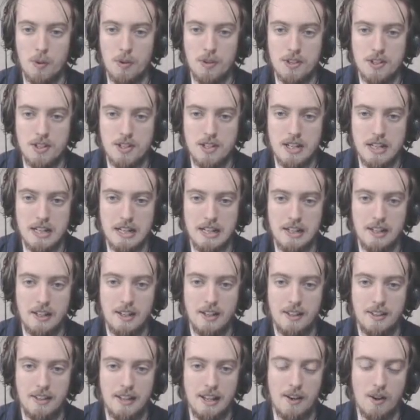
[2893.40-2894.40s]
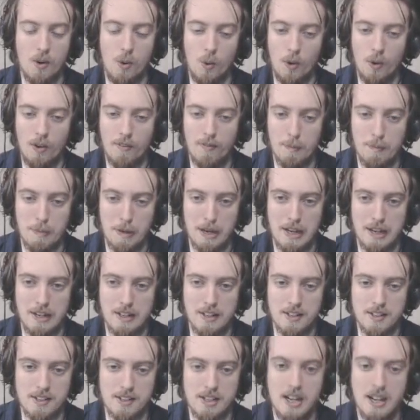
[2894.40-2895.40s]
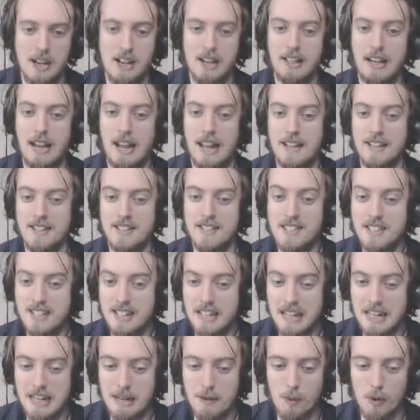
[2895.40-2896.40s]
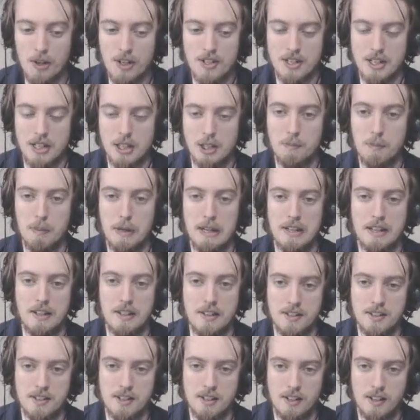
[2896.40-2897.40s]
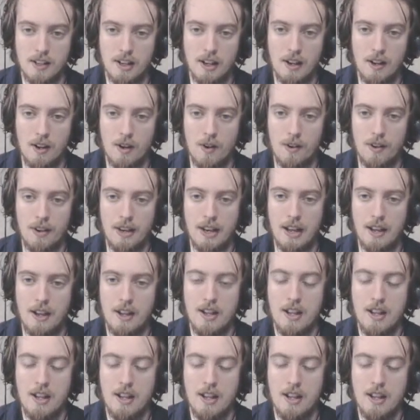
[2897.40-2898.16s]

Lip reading: and see, then all of the players can see what his HP is on that.